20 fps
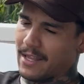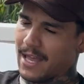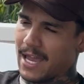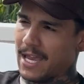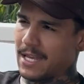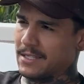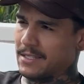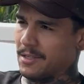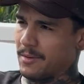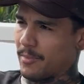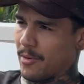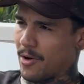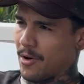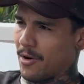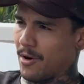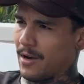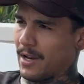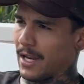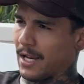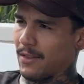the hay's in the
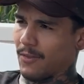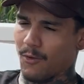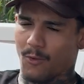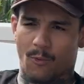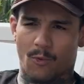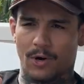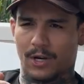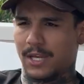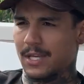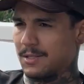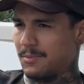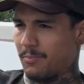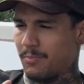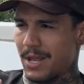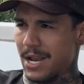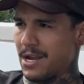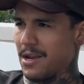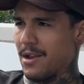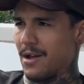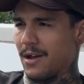barn. Like the work has
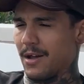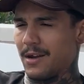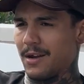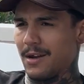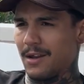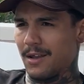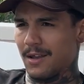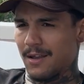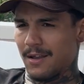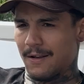been done.